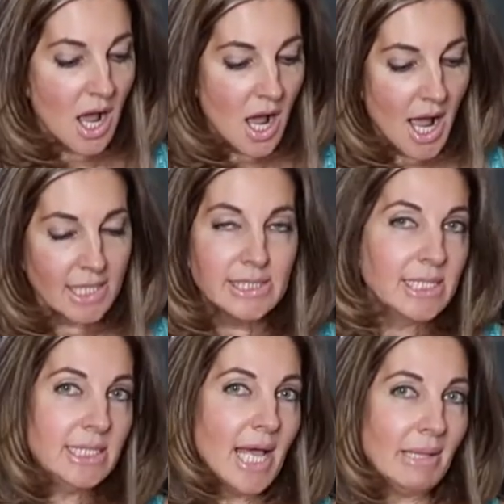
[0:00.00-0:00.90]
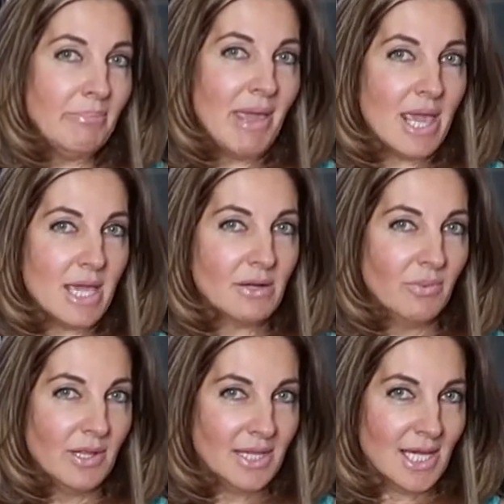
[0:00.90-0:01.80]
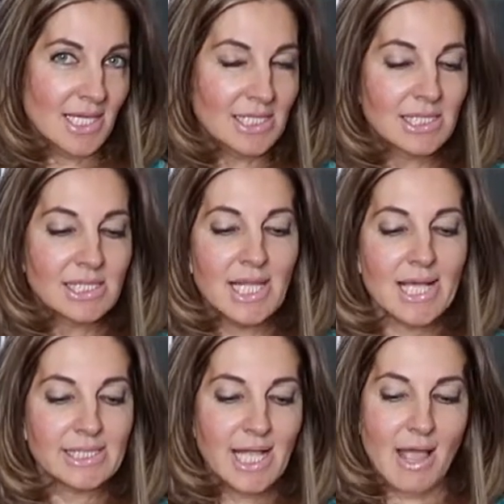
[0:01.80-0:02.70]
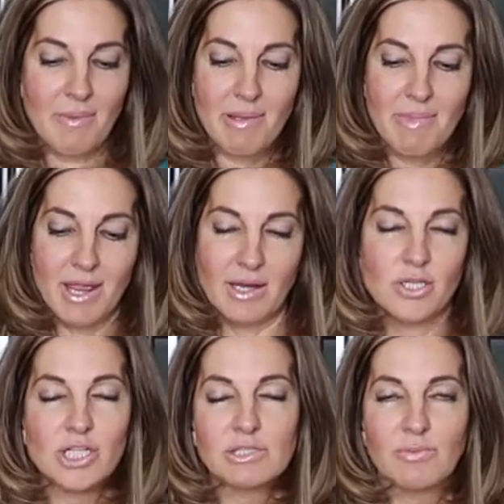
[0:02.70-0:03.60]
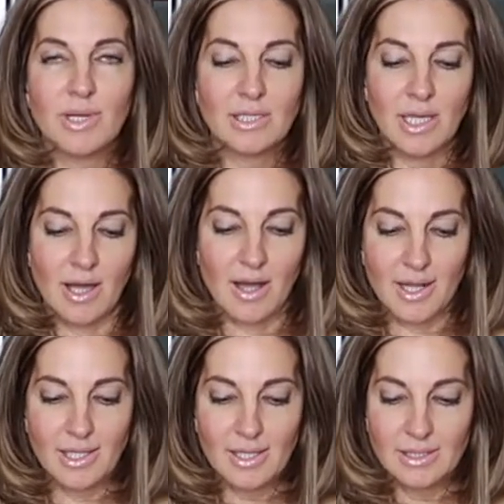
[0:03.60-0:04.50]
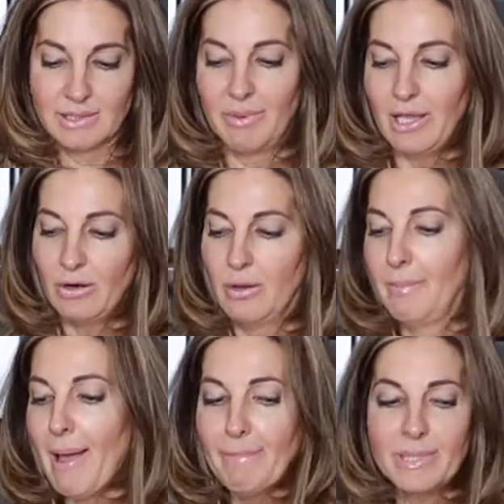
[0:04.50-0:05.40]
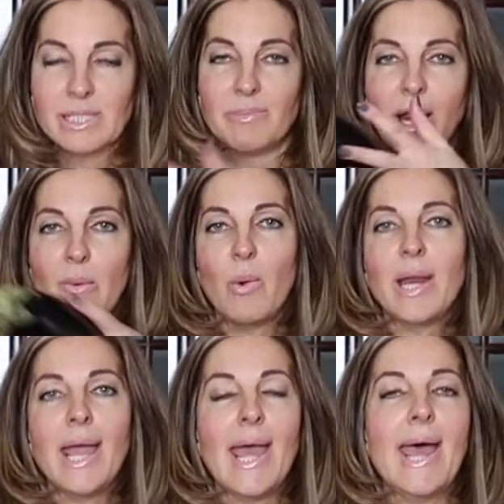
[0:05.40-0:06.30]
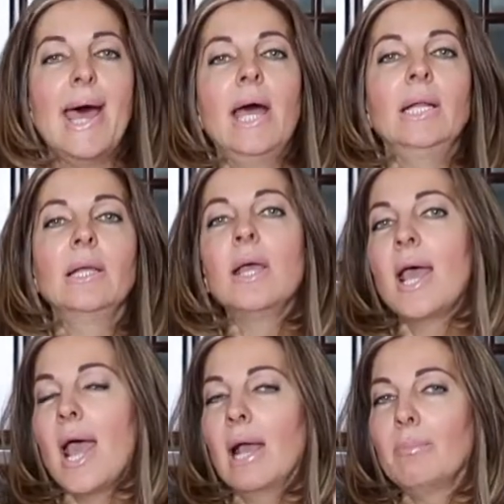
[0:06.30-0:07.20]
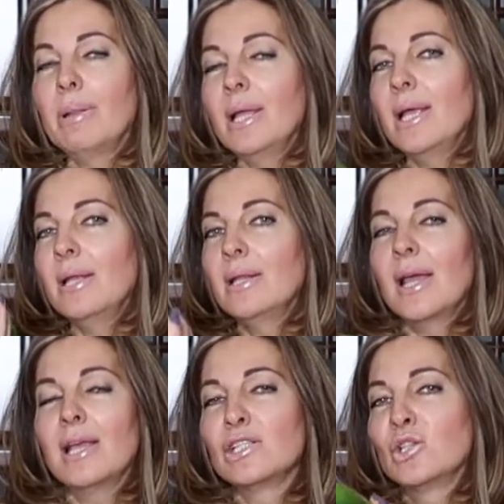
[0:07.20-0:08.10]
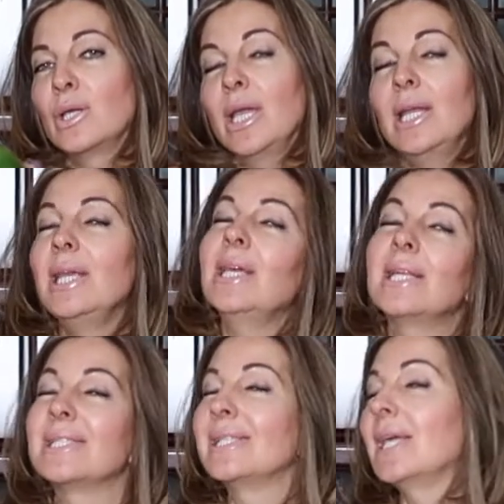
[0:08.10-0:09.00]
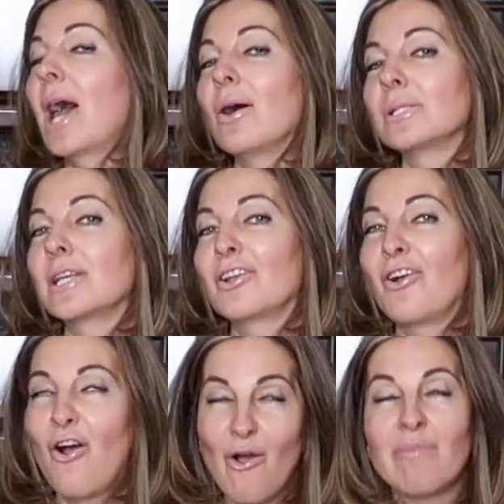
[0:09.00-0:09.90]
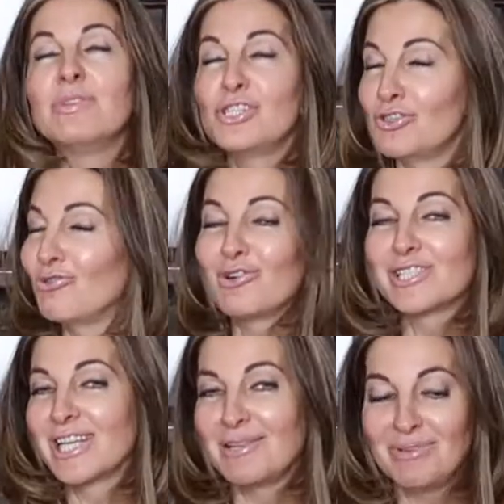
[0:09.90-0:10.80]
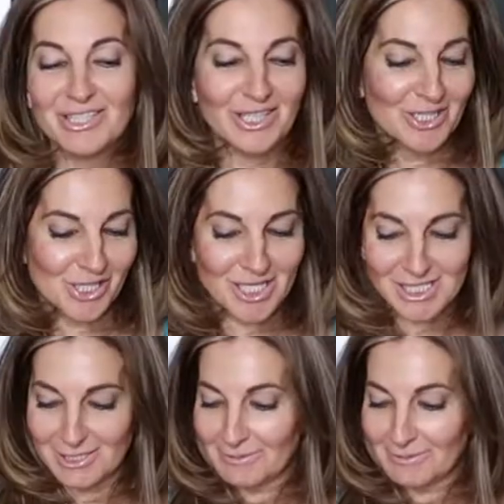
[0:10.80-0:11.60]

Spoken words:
I did not make it with this. Last time I made it just with the onion, tomato, and peppers, but I wanna add eggplant and zucchini. Let's see how it's gonna go. I'm sure it's gonna be delicious.